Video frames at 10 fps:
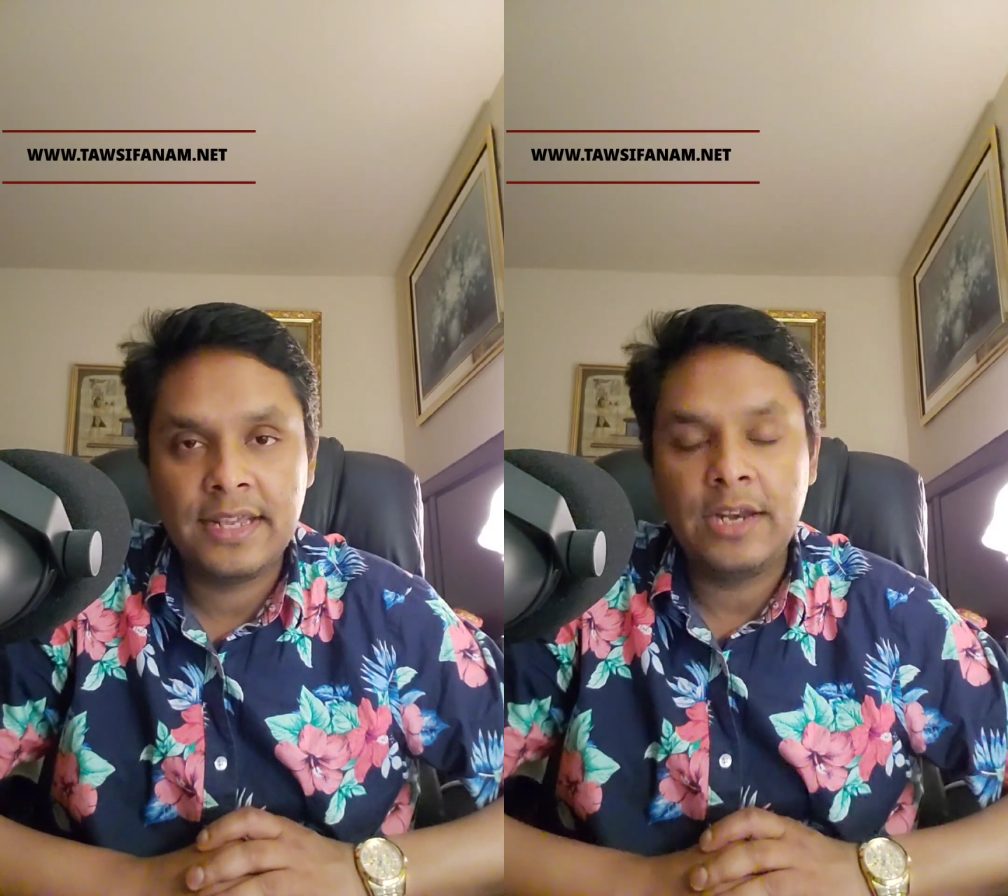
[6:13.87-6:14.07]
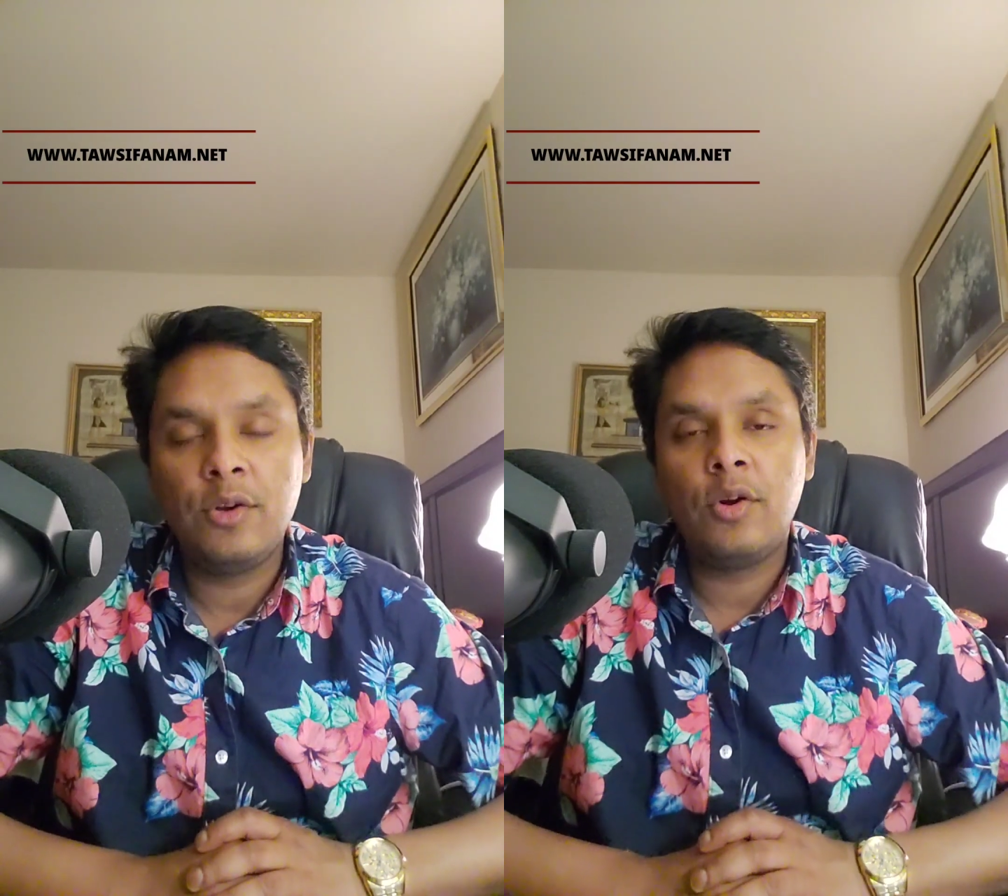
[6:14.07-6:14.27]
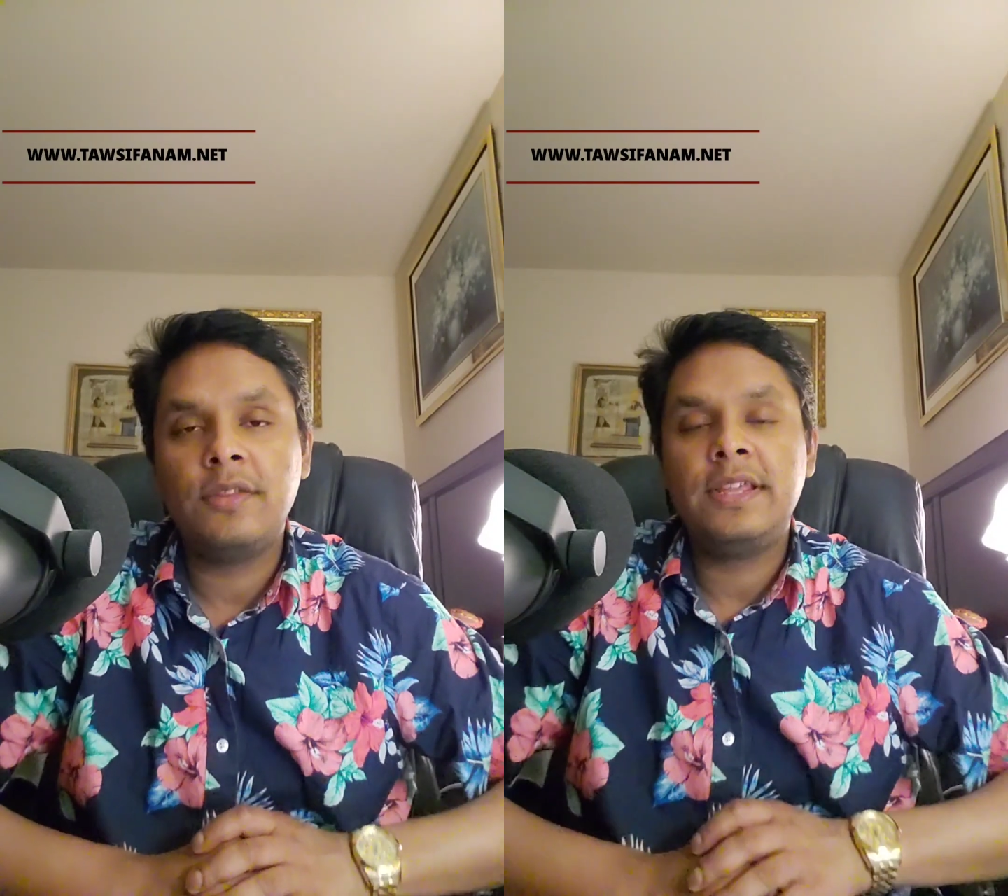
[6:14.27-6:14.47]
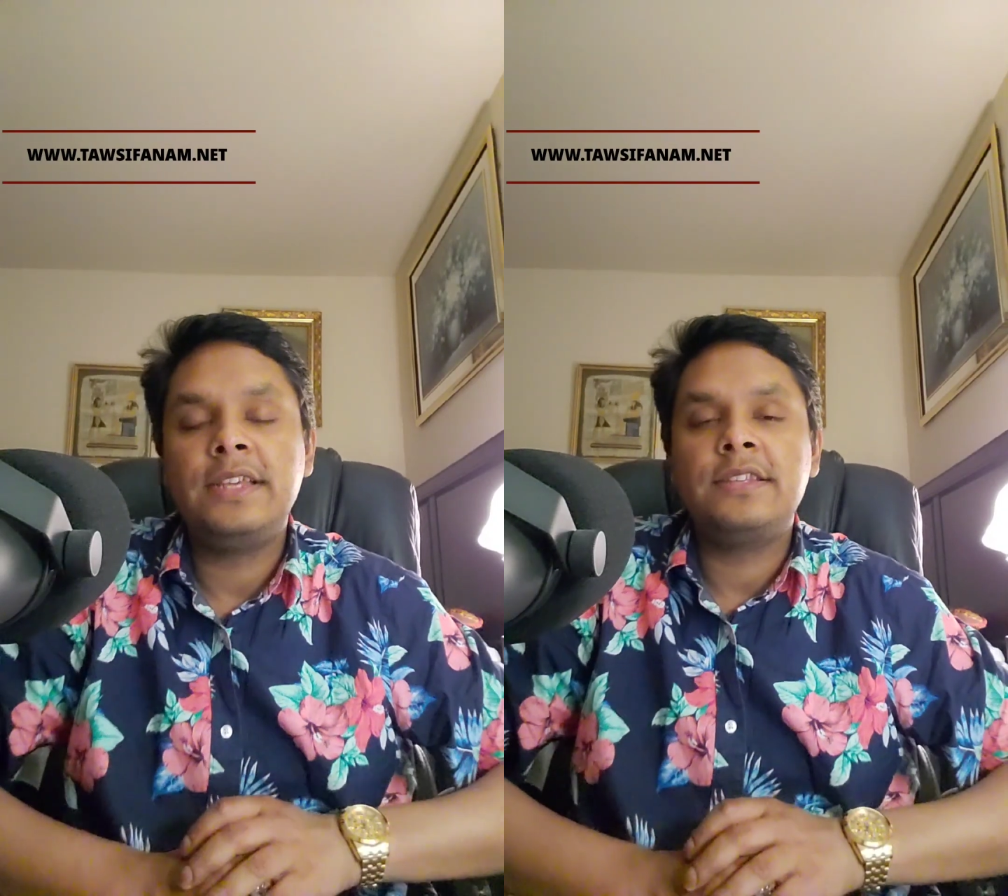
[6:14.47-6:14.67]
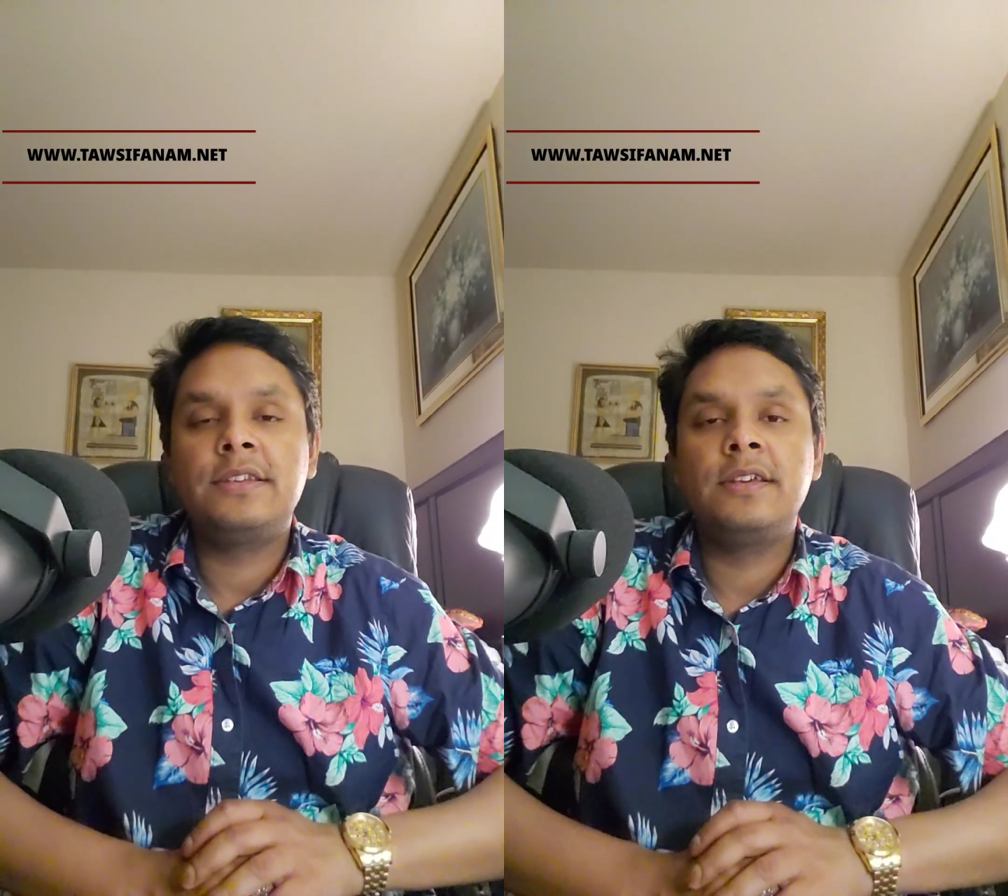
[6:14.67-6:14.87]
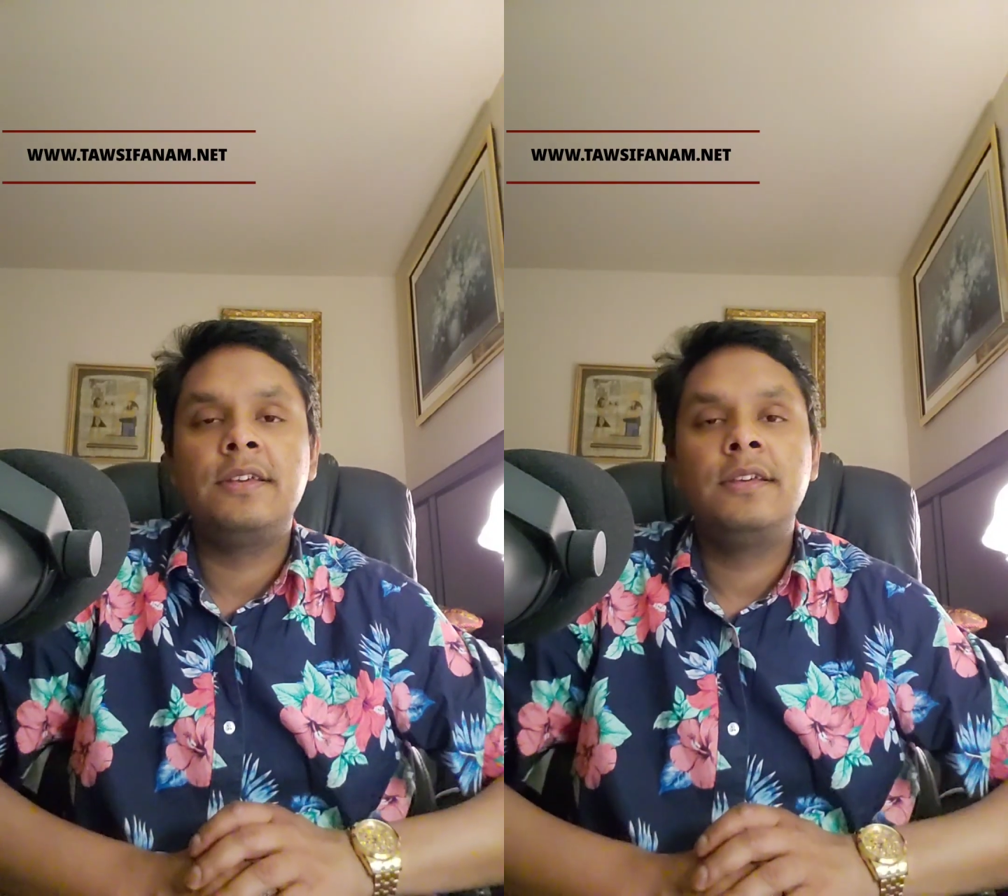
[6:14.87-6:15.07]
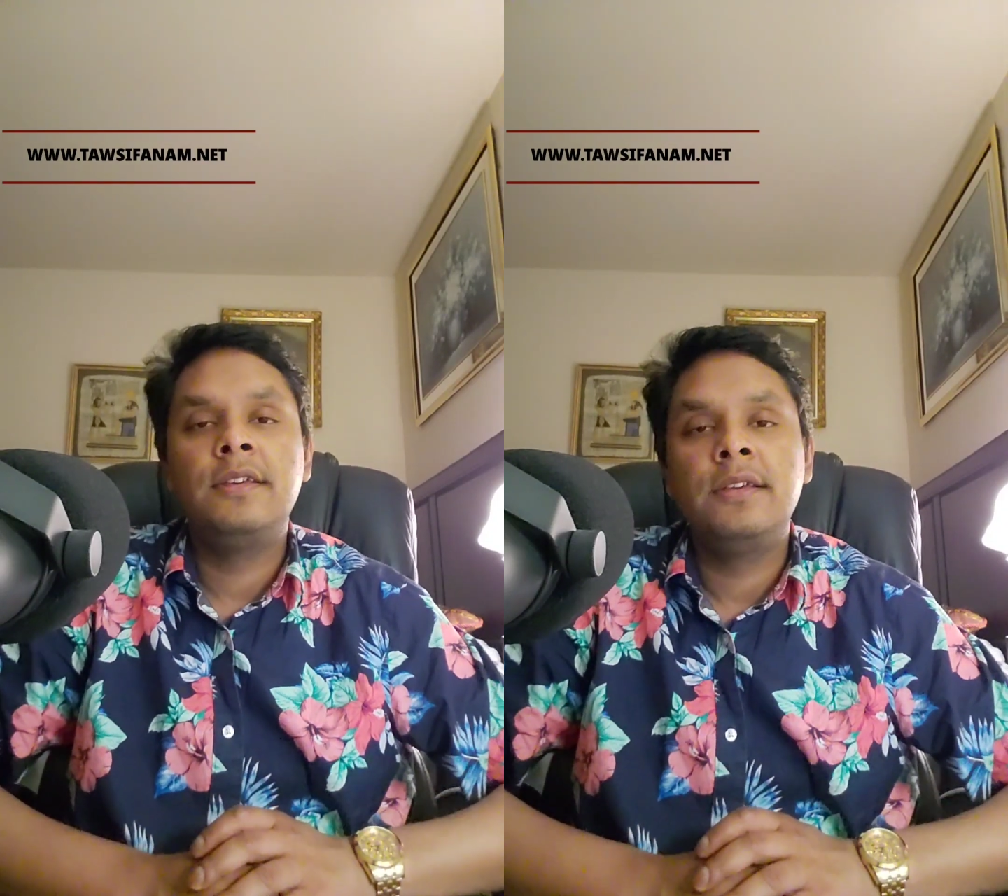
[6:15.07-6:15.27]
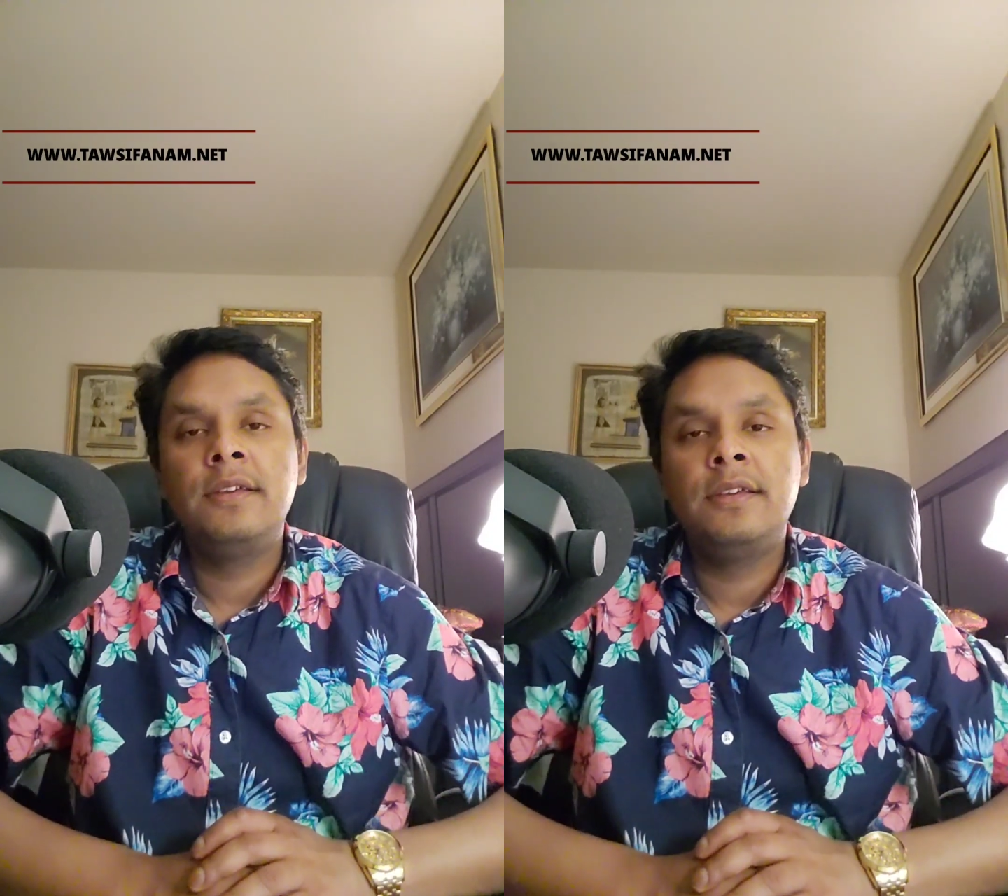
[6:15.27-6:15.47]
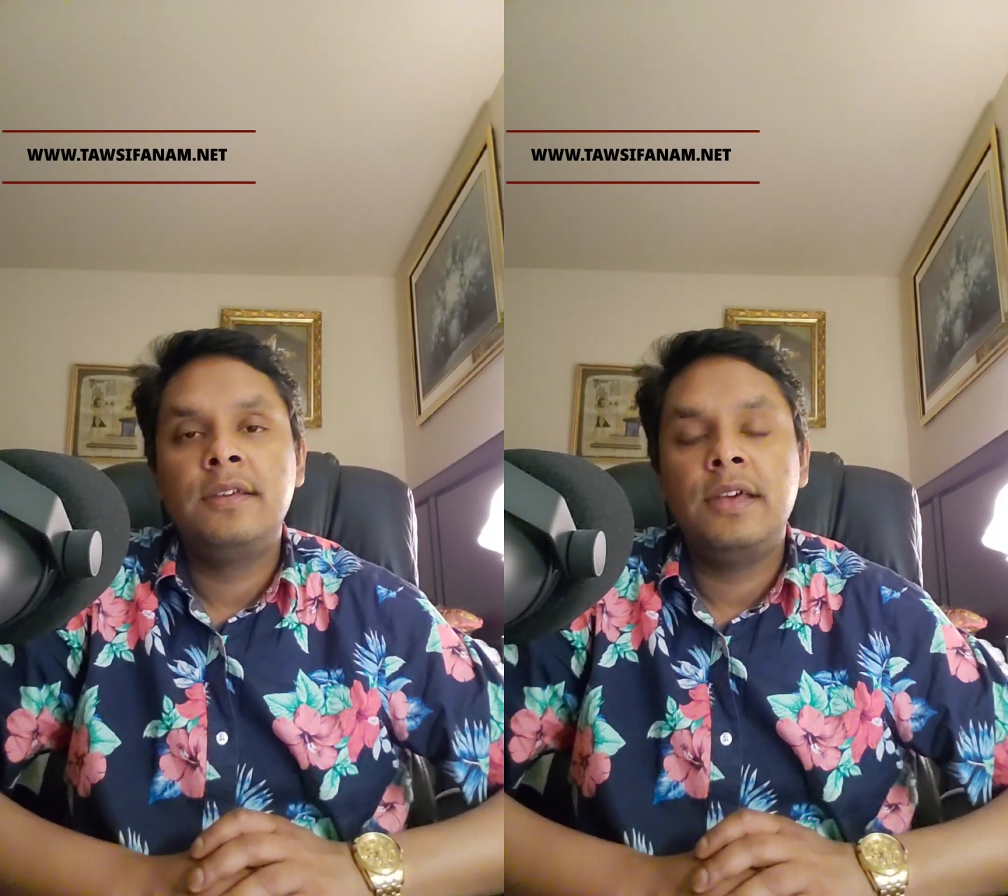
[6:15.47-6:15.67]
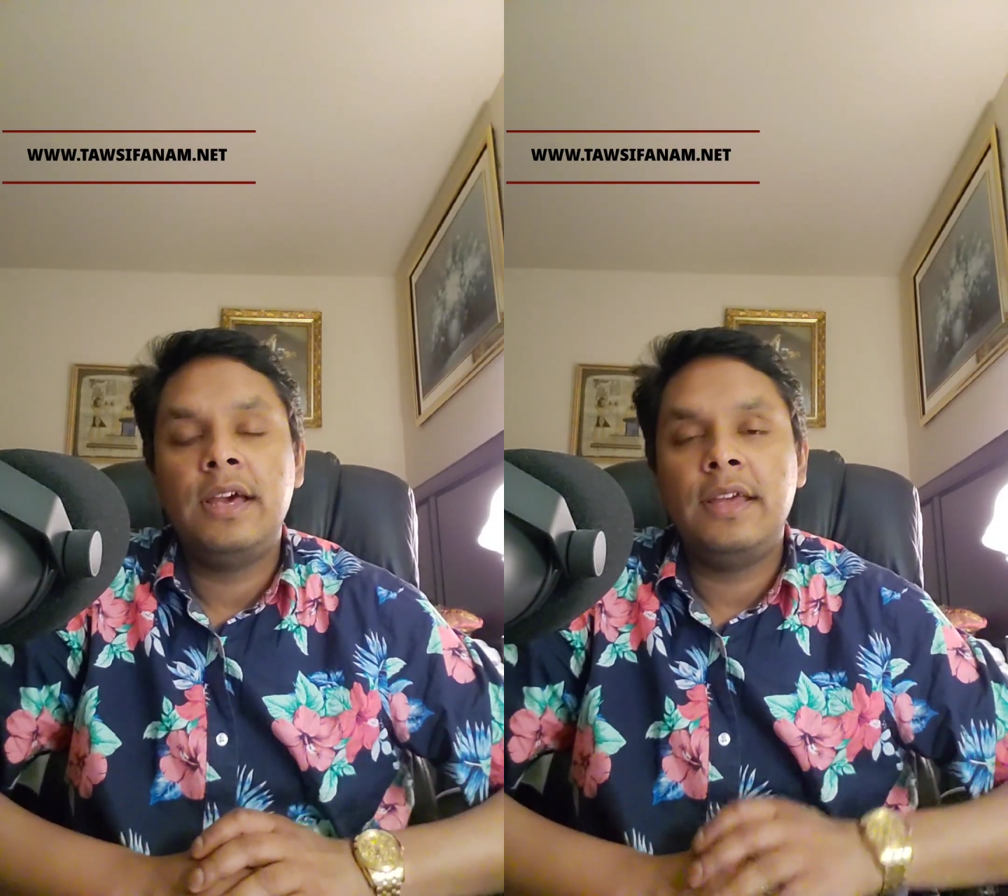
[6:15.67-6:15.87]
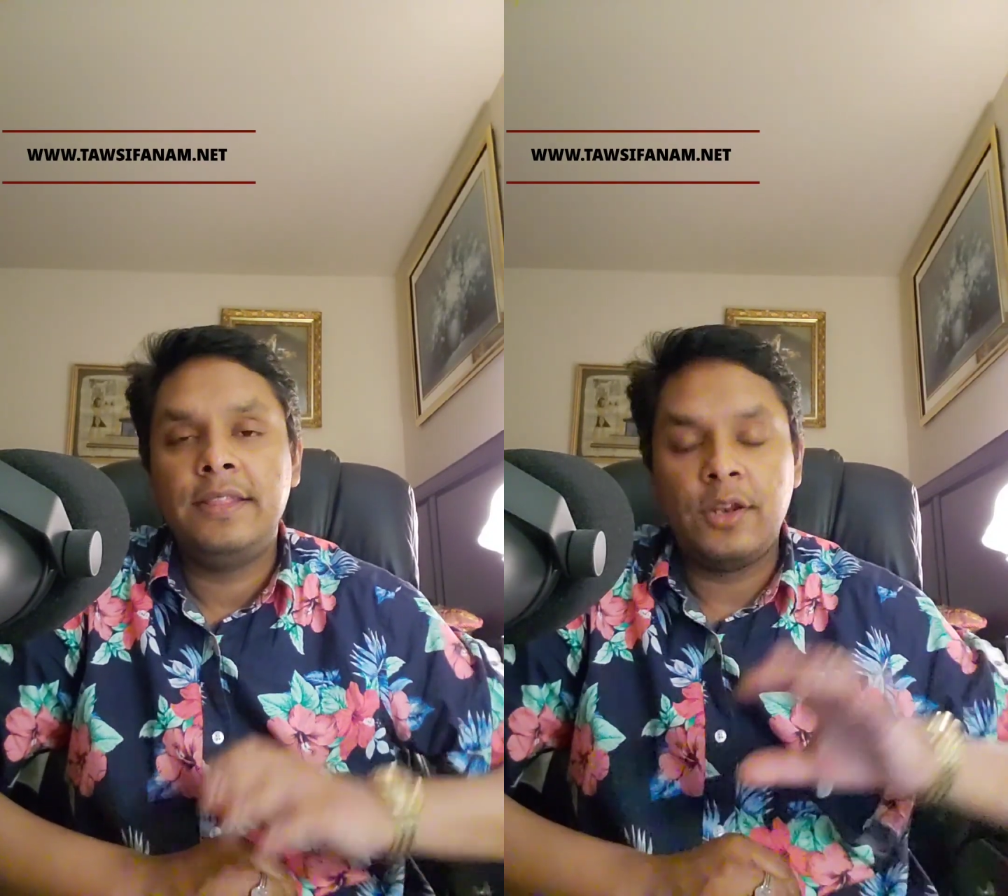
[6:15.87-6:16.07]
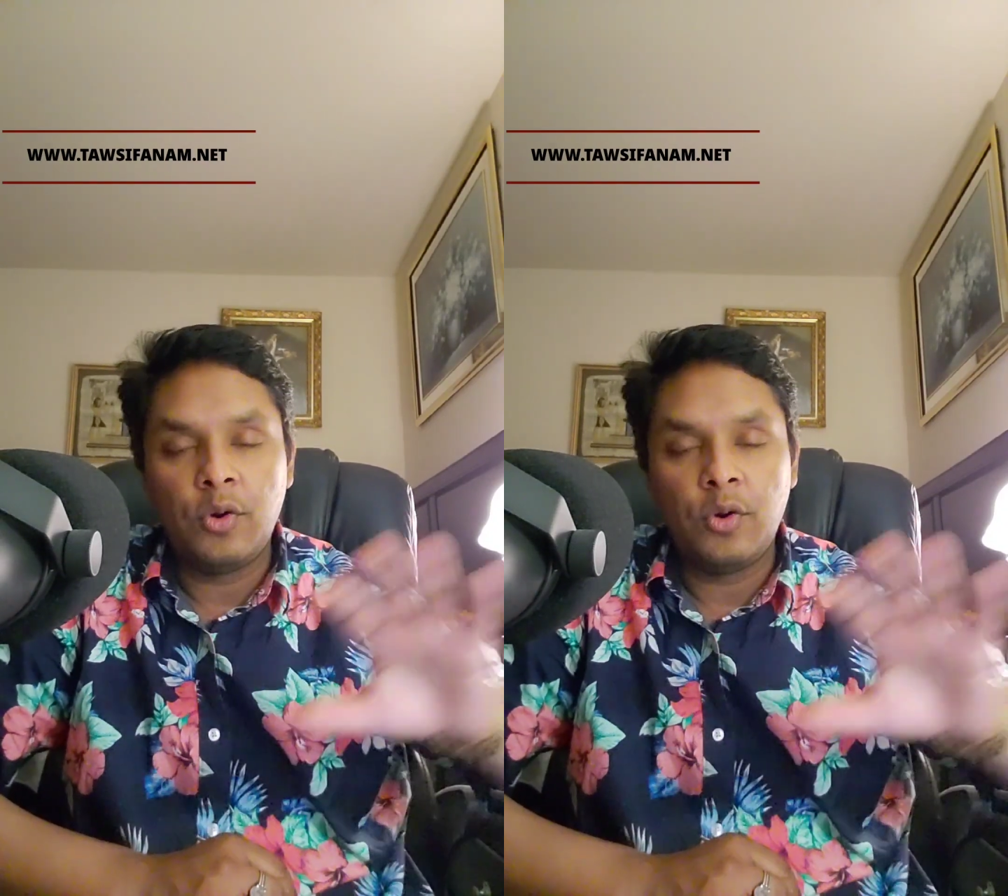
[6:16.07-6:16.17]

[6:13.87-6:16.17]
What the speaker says: in the